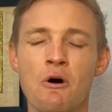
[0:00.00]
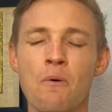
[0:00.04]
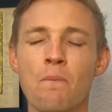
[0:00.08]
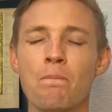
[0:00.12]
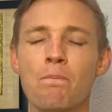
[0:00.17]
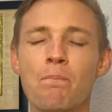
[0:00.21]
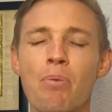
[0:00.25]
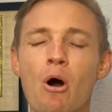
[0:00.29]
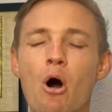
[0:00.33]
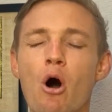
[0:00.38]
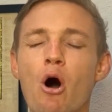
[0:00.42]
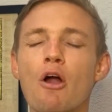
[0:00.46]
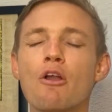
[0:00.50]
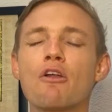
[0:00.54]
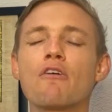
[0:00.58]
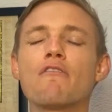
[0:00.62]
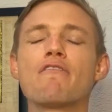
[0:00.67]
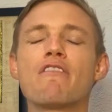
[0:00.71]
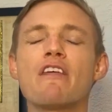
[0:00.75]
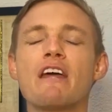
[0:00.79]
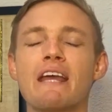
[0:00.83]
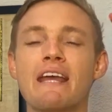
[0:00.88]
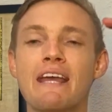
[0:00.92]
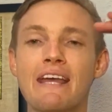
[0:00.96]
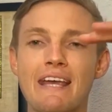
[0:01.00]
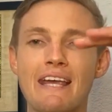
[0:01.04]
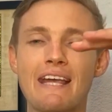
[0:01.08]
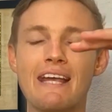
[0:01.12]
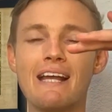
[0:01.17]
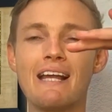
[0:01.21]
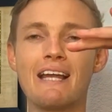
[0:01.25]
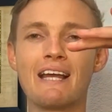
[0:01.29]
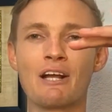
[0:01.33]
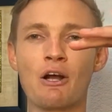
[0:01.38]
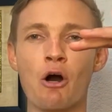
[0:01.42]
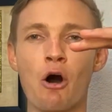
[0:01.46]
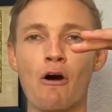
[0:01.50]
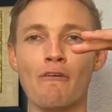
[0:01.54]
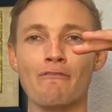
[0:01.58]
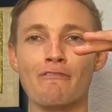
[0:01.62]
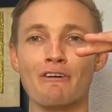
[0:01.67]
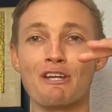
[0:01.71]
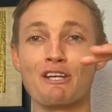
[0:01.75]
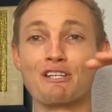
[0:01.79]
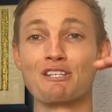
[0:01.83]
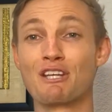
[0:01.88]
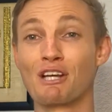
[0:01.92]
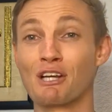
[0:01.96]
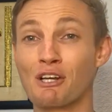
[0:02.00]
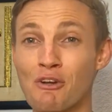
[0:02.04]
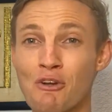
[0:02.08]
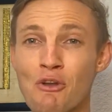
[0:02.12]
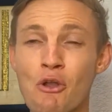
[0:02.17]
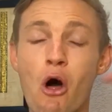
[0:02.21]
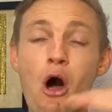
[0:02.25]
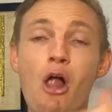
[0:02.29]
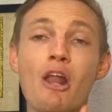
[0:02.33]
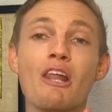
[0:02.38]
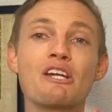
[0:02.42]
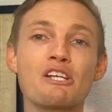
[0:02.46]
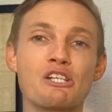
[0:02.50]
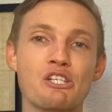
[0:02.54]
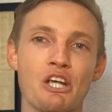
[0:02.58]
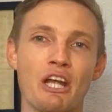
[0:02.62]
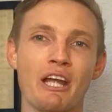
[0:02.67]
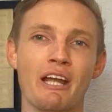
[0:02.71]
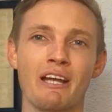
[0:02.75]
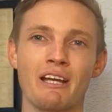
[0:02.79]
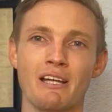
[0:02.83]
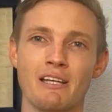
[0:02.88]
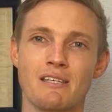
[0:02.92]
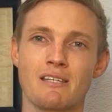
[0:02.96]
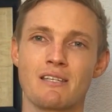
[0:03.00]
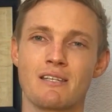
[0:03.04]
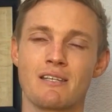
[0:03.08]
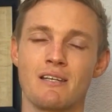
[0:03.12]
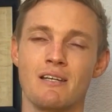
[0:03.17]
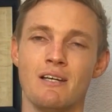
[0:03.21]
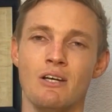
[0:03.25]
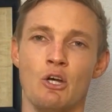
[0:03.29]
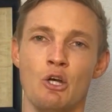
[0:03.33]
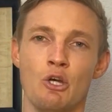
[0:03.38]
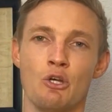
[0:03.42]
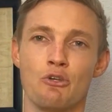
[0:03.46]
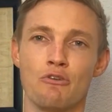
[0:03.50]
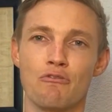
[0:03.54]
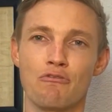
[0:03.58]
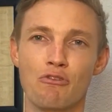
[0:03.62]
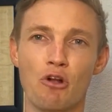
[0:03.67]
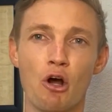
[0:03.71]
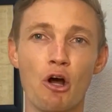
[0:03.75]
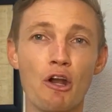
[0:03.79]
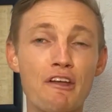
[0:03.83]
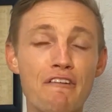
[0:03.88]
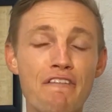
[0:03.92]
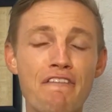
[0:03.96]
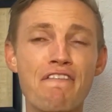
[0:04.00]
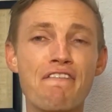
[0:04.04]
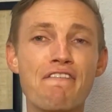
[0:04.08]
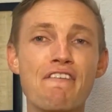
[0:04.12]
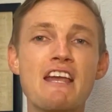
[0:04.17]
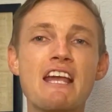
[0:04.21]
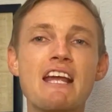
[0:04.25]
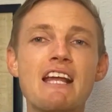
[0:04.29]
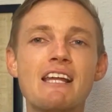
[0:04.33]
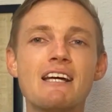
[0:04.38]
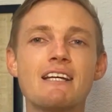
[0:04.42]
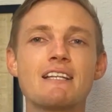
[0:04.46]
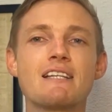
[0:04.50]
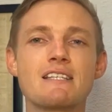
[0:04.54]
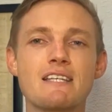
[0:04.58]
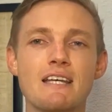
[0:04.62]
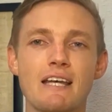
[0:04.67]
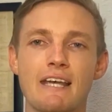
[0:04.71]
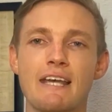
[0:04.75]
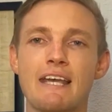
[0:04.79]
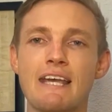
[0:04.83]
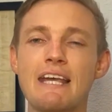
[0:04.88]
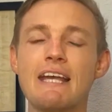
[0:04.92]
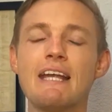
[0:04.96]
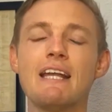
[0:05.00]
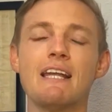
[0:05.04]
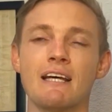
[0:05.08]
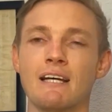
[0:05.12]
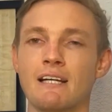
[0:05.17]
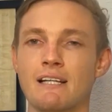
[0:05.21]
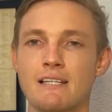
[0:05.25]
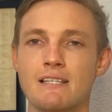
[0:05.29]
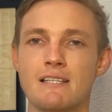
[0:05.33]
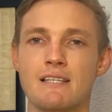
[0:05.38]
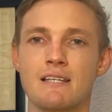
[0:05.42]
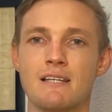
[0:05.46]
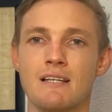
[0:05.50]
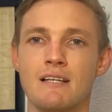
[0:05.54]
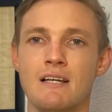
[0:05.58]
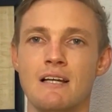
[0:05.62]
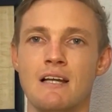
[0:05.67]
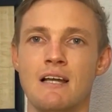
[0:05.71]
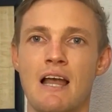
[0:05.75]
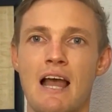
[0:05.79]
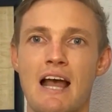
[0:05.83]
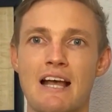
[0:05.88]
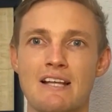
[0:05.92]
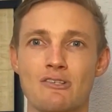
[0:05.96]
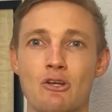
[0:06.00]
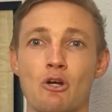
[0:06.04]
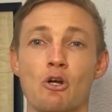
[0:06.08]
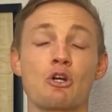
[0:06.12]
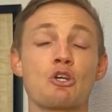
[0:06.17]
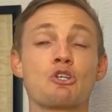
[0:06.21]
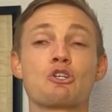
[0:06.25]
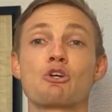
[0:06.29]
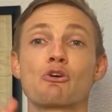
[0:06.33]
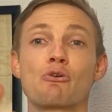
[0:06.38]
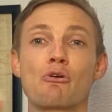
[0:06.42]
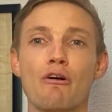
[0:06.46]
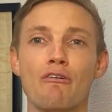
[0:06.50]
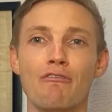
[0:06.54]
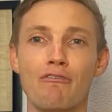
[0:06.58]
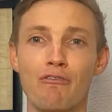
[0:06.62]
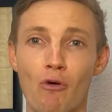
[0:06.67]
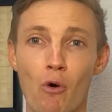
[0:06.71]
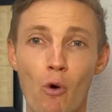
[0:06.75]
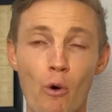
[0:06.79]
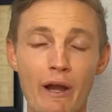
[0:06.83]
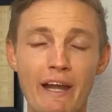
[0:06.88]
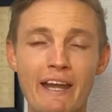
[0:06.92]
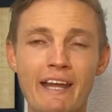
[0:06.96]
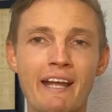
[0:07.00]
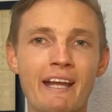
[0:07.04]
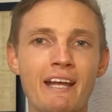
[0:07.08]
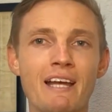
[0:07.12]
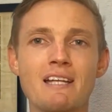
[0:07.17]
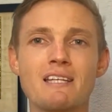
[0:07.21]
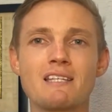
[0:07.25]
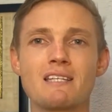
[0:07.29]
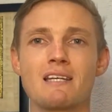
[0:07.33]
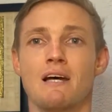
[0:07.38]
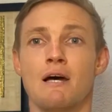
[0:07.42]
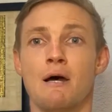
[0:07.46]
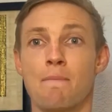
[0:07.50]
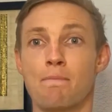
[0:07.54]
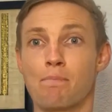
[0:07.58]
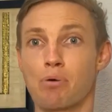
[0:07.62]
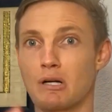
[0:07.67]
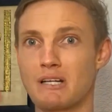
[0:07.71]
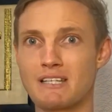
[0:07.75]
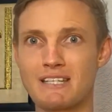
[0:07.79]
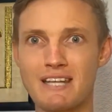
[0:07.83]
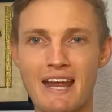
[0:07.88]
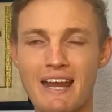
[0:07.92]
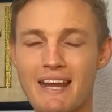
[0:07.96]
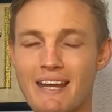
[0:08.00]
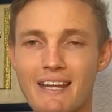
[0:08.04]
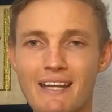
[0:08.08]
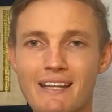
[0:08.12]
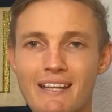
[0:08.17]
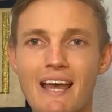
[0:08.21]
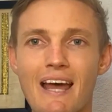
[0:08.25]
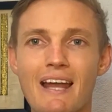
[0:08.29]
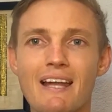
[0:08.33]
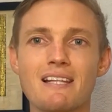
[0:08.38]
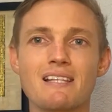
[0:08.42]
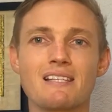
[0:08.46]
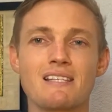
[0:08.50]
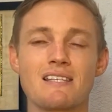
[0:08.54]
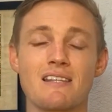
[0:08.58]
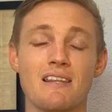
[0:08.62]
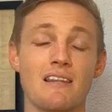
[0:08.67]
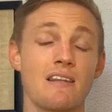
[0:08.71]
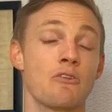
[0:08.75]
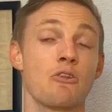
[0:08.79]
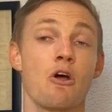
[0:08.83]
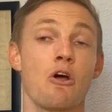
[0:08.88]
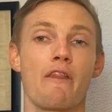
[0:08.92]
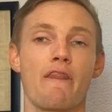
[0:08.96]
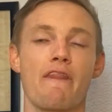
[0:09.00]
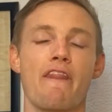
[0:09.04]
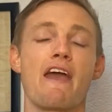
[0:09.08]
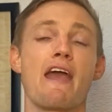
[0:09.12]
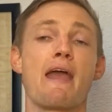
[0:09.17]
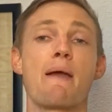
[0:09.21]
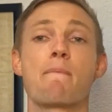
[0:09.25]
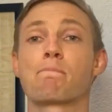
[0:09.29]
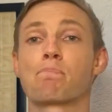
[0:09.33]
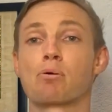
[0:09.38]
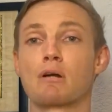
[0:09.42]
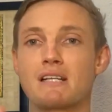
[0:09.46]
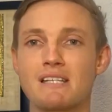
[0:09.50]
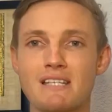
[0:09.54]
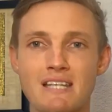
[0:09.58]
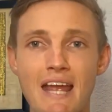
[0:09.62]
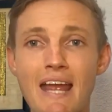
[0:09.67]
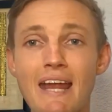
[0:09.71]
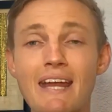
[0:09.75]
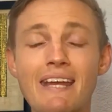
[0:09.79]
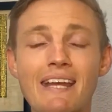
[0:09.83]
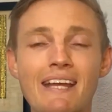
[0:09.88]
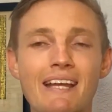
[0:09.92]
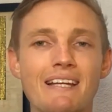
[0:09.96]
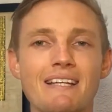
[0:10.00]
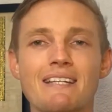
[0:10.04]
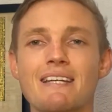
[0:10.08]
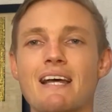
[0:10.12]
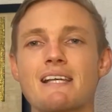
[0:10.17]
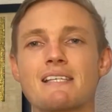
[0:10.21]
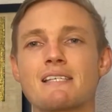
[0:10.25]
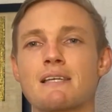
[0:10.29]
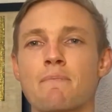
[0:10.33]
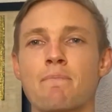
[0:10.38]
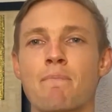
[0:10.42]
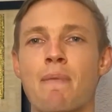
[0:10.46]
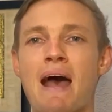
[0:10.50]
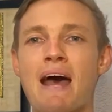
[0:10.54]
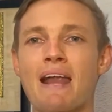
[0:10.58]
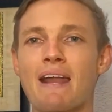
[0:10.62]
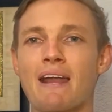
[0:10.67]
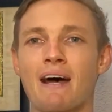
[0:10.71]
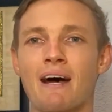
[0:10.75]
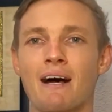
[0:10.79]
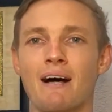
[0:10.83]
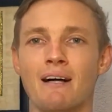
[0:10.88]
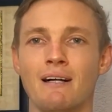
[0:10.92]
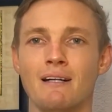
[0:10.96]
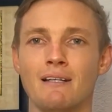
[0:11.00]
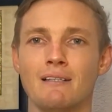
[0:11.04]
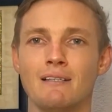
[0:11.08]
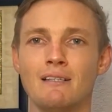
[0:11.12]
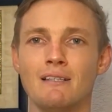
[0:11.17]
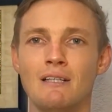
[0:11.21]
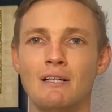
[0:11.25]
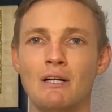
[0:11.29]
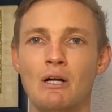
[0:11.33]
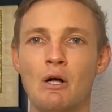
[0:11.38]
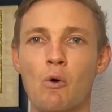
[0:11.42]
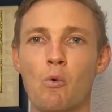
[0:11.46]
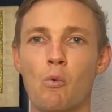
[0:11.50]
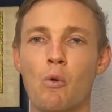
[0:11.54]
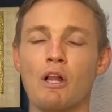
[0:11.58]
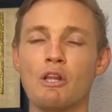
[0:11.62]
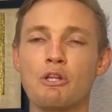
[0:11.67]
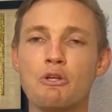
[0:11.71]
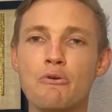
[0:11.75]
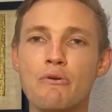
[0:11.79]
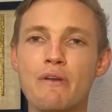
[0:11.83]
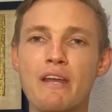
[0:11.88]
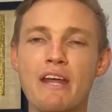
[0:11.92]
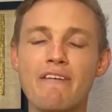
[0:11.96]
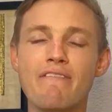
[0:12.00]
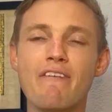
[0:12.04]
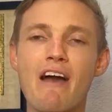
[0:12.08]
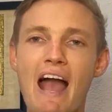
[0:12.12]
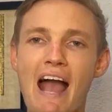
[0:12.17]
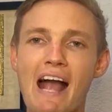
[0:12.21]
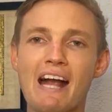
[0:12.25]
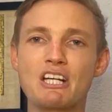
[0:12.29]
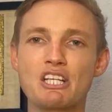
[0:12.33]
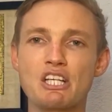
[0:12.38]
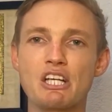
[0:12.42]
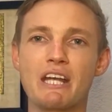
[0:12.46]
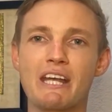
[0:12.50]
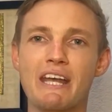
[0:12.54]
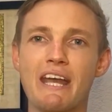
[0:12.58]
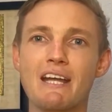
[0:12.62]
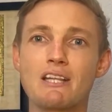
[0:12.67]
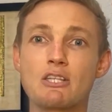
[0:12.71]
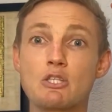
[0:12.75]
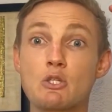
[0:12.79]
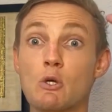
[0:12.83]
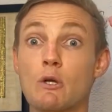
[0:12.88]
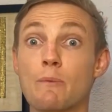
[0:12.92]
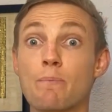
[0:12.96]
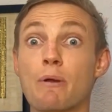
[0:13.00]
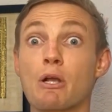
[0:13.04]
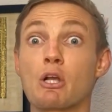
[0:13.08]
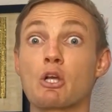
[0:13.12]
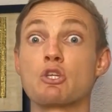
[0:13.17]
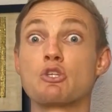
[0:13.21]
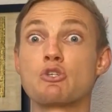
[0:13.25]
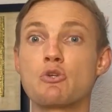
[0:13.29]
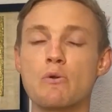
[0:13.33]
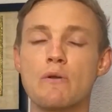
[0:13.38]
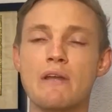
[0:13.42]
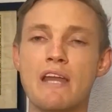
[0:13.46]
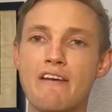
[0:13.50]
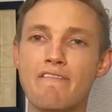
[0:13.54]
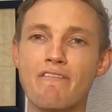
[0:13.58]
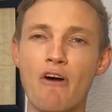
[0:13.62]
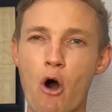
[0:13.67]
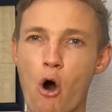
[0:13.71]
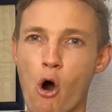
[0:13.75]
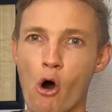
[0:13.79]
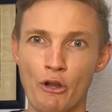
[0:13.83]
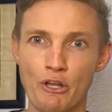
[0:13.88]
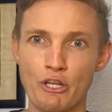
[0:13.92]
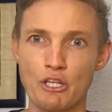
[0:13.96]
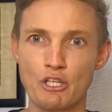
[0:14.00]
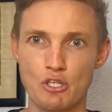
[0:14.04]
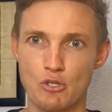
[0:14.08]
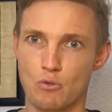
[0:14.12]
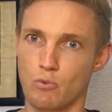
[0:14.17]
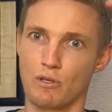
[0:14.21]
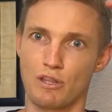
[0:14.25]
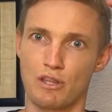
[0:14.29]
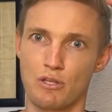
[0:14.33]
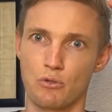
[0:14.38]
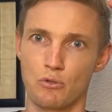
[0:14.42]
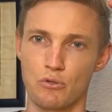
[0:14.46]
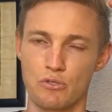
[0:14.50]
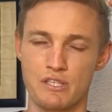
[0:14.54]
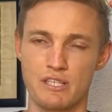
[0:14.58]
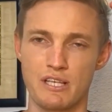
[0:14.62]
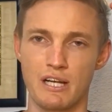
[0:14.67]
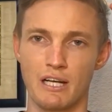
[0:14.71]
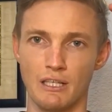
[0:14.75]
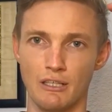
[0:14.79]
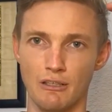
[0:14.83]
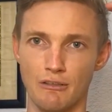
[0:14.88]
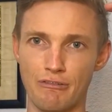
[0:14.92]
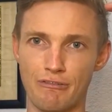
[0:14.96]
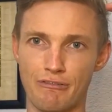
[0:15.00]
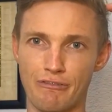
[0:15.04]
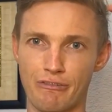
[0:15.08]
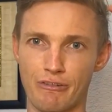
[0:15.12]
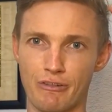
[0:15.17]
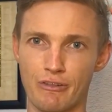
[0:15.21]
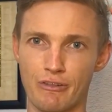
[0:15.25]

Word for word: Part of the healing of it is acknowledging it. You've got to feel it to heal it. As long as you're avoiding it, pretending that it's not there, pretending it doesn't matter, well, you never actually get to it because you're never honest with yourself.